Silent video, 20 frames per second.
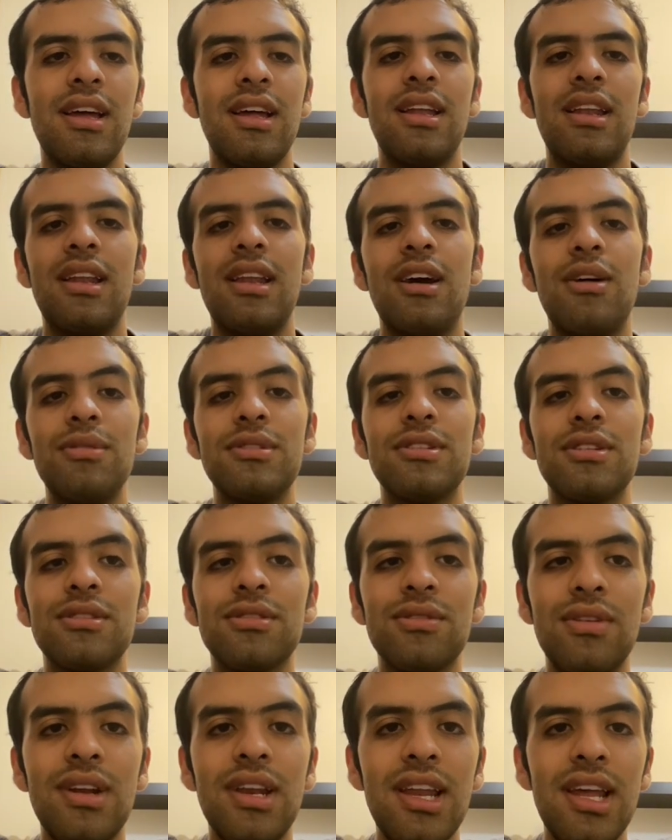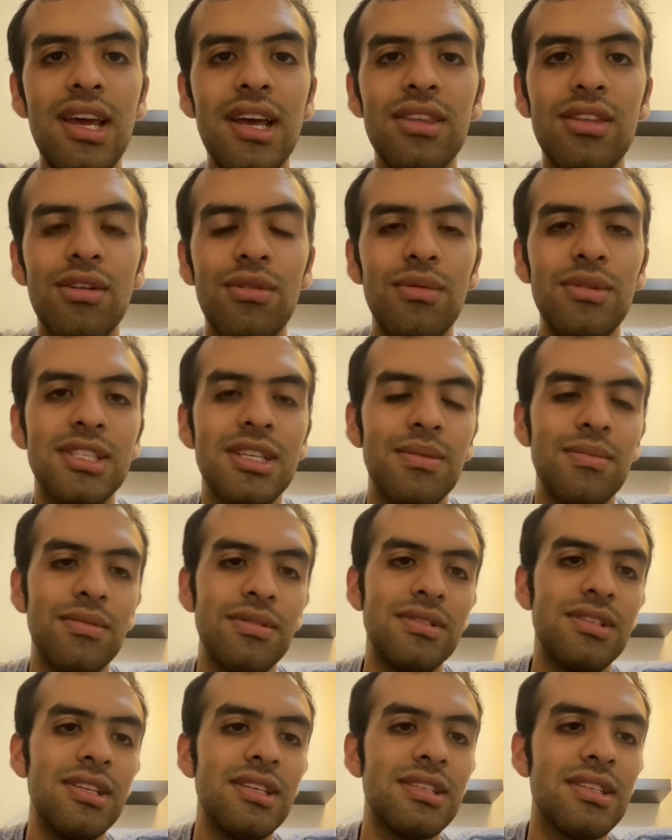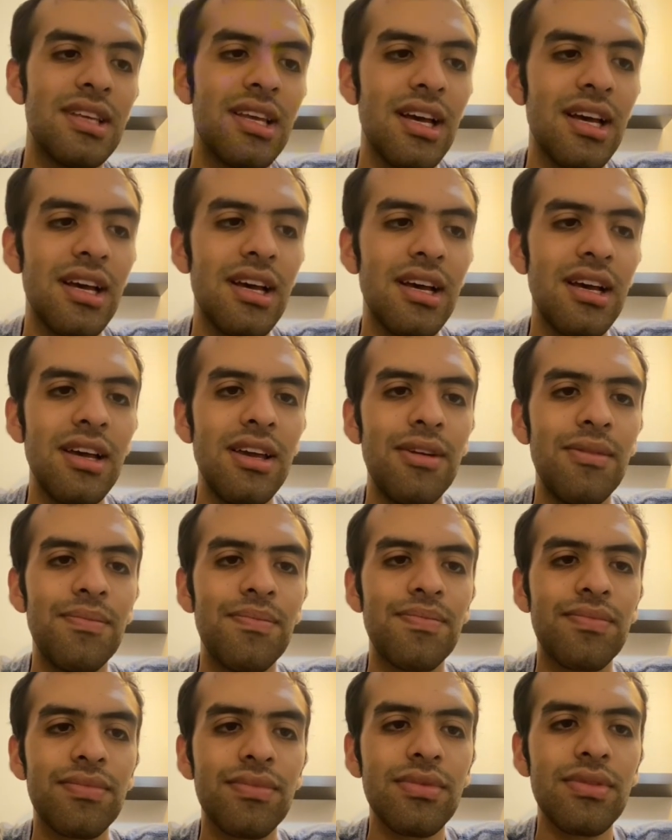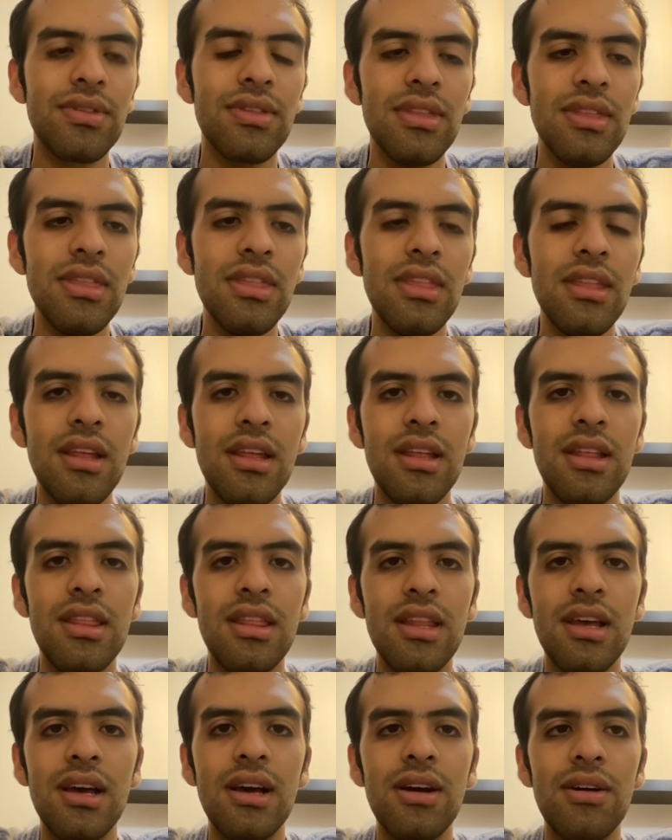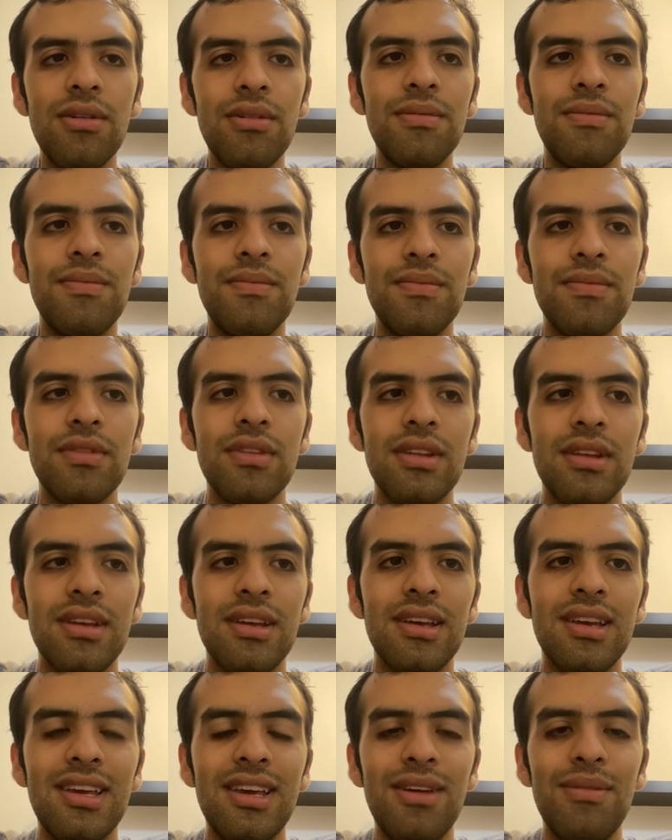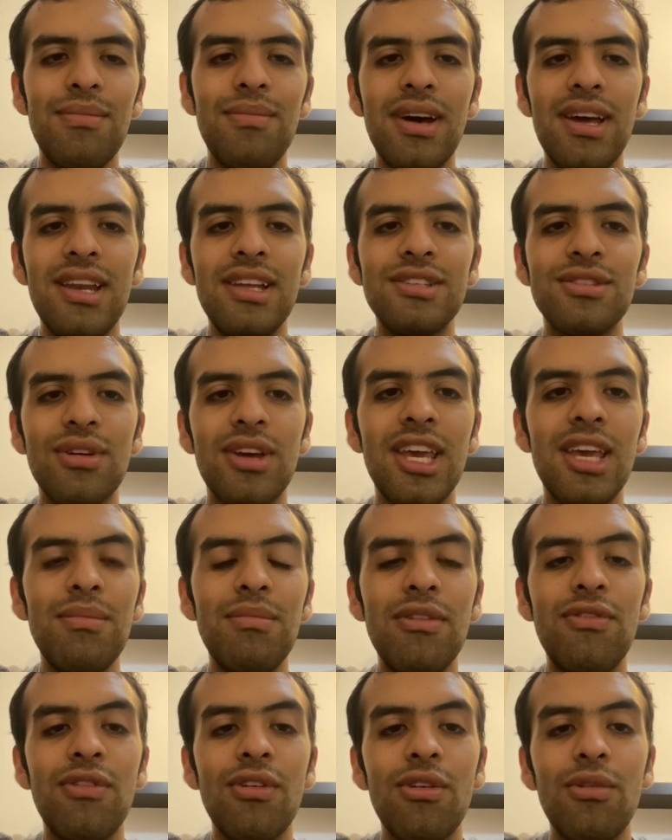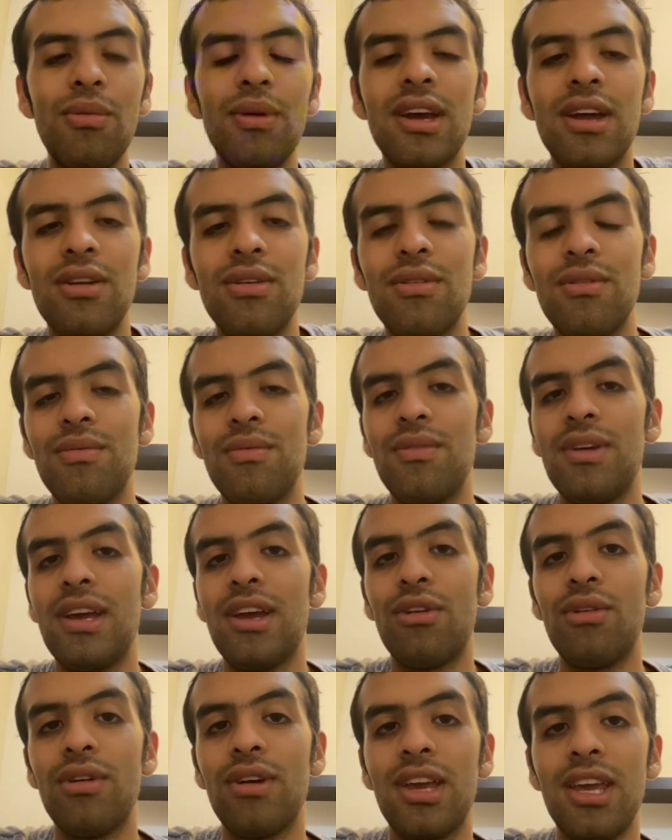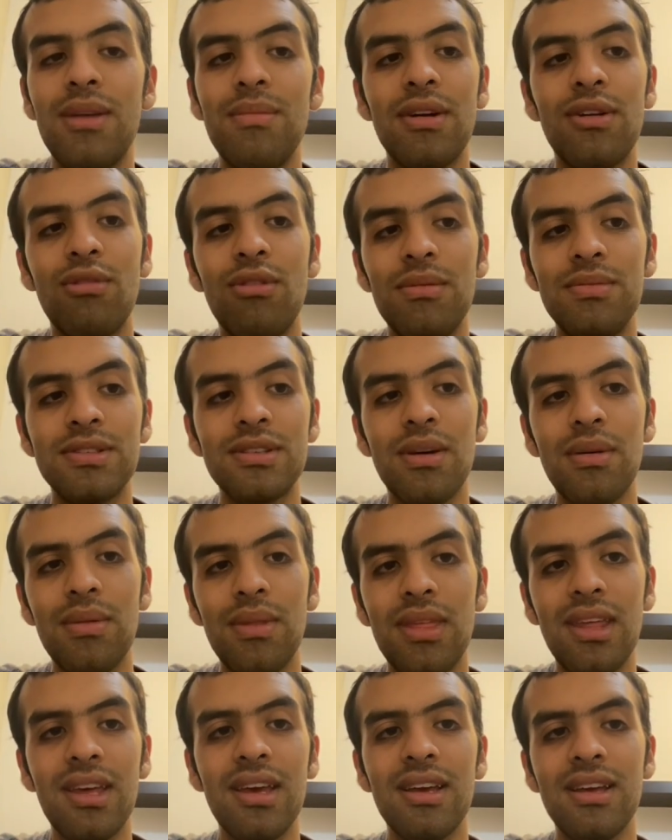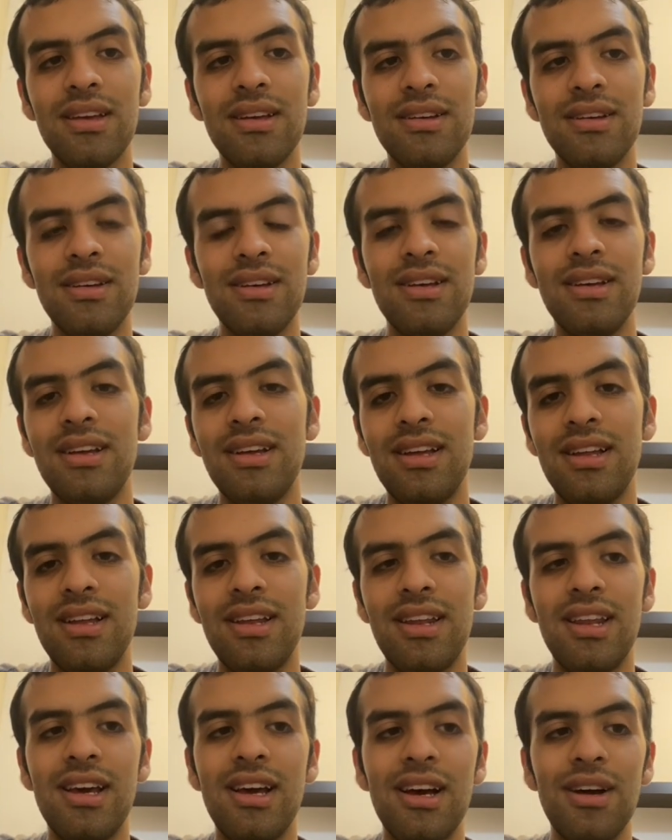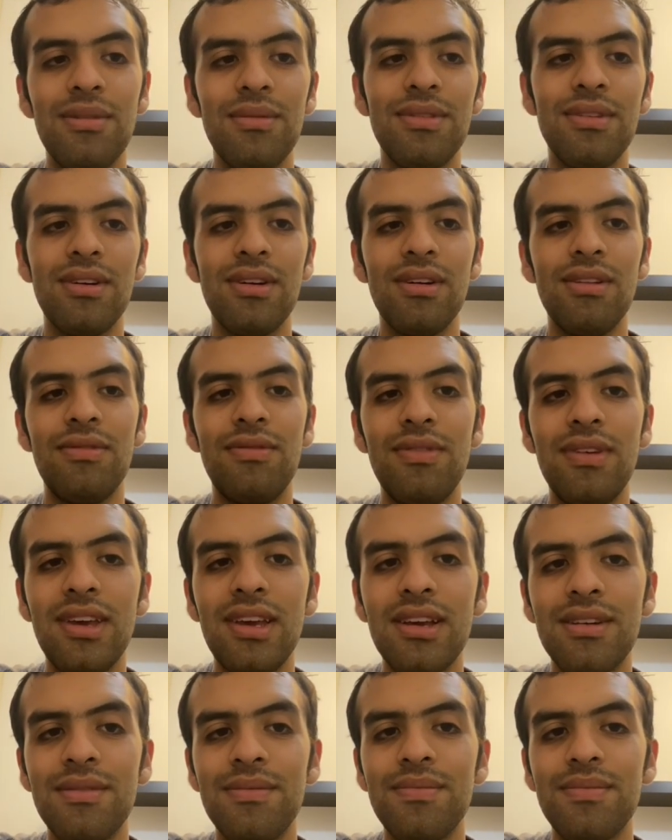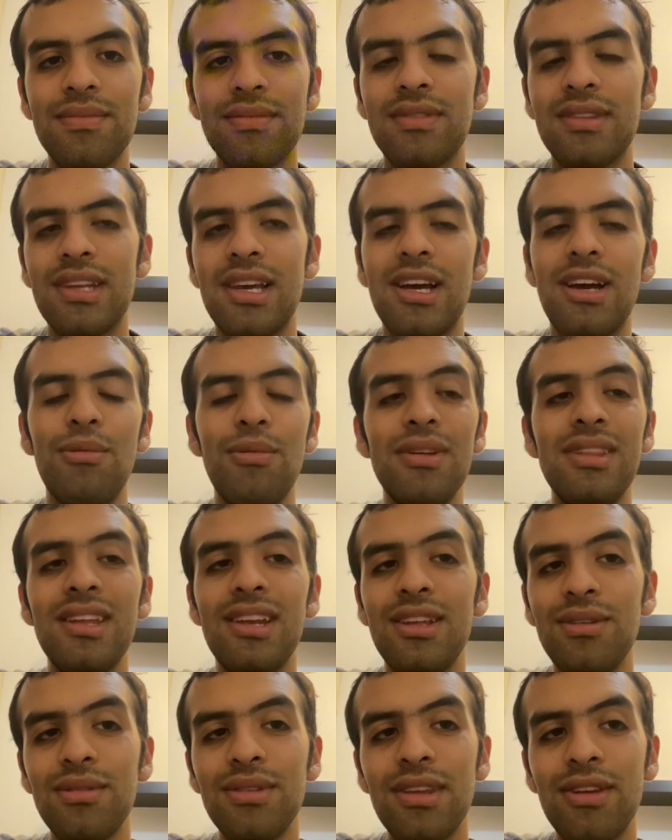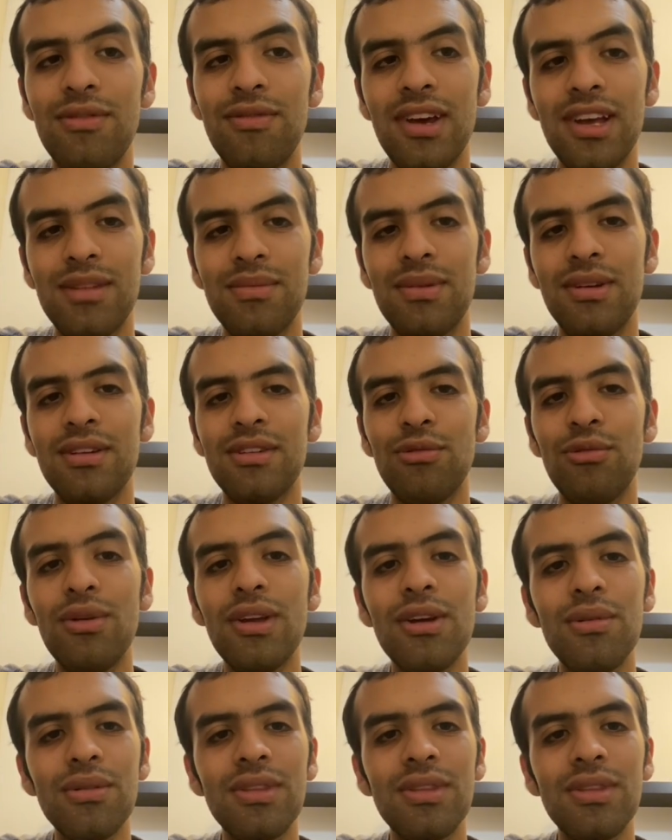Now we search Connector, we summon this guy. Now he banishes him before we can him equip something. Now Dolphin. We didn't use the effect because we could